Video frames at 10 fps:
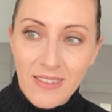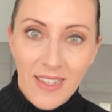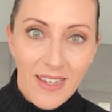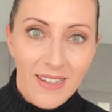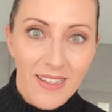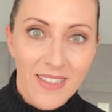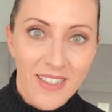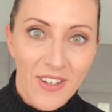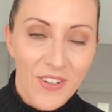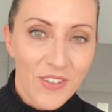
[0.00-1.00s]
yeah,
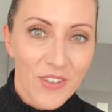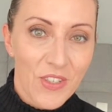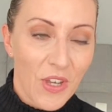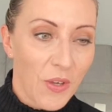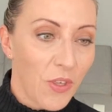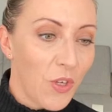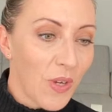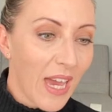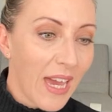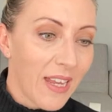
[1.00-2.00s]
let's get on. So
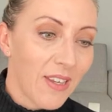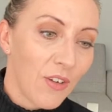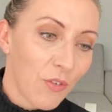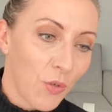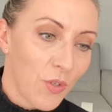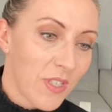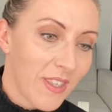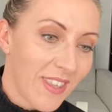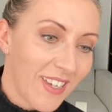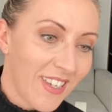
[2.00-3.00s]
you can, of course,
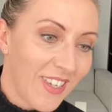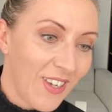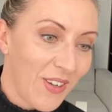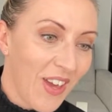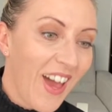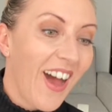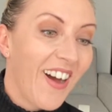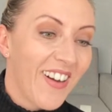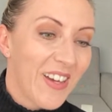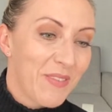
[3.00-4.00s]
thank you.
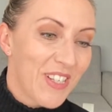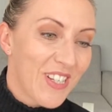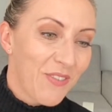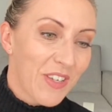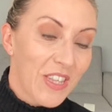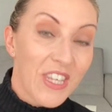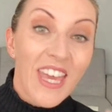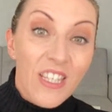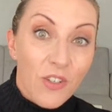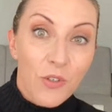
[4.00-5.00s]
Emma's loving
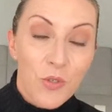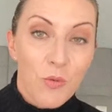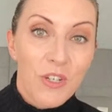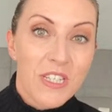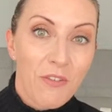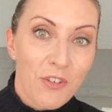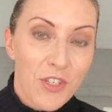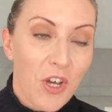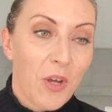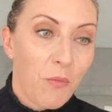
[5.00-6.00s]
that. Yes, of course, we're at a
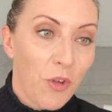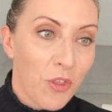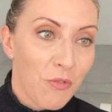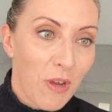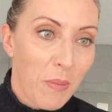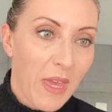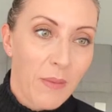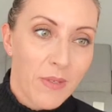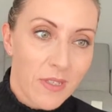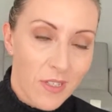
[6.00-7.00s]
different time. We're at 3
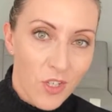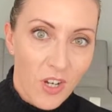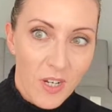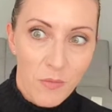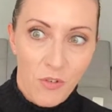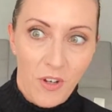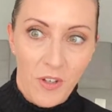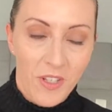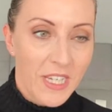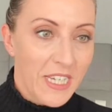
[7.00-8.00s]
p.m. This is a time
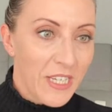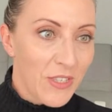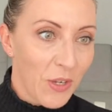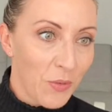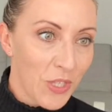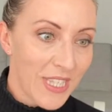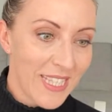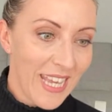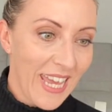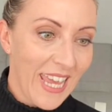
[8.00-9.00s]
trial. So we'll
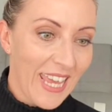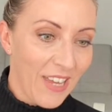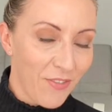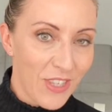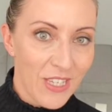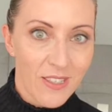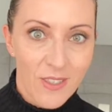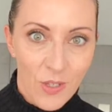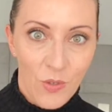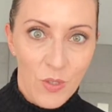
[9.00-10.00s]
see if this
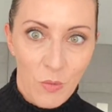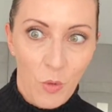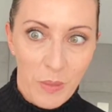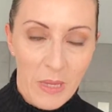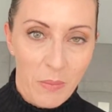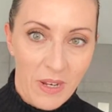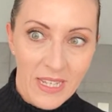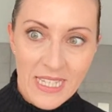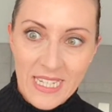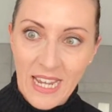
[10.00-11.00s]
suits more people.
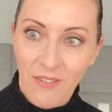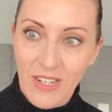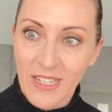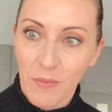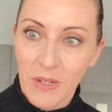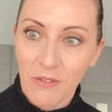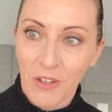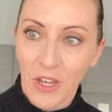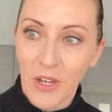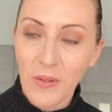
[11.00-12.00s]
I did have a little bit
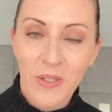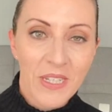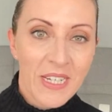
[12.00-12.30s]
of a go